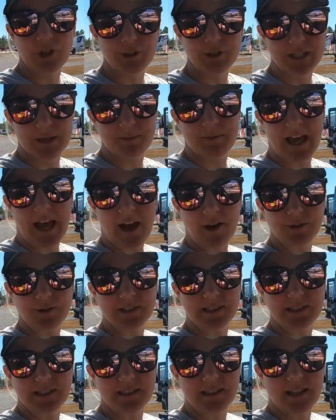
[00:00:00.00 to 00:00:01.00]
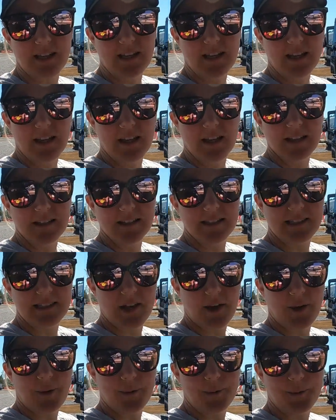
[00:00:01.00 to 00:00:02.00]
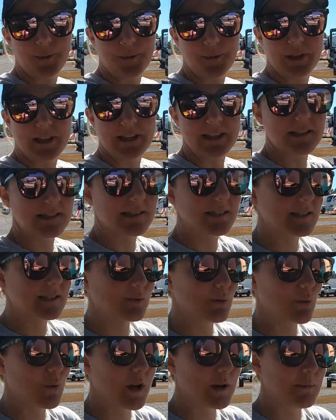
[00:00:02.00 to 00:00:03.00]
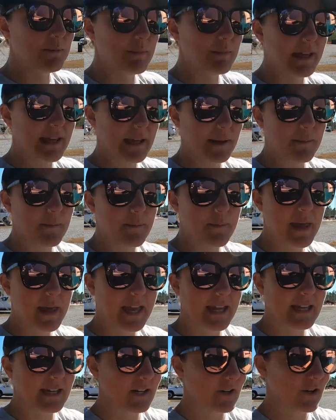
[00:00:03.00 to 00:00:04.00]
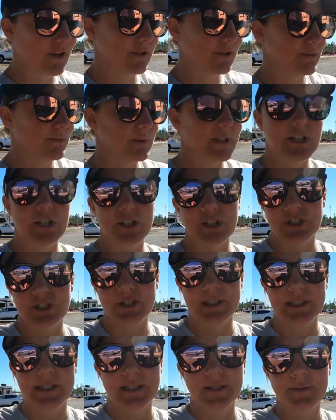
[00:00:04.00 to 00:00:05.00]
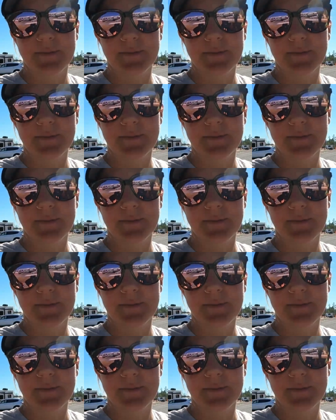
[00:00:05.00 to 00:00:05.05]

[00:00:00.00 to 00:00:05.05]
to close up the house. So really this is one big pain in our rears.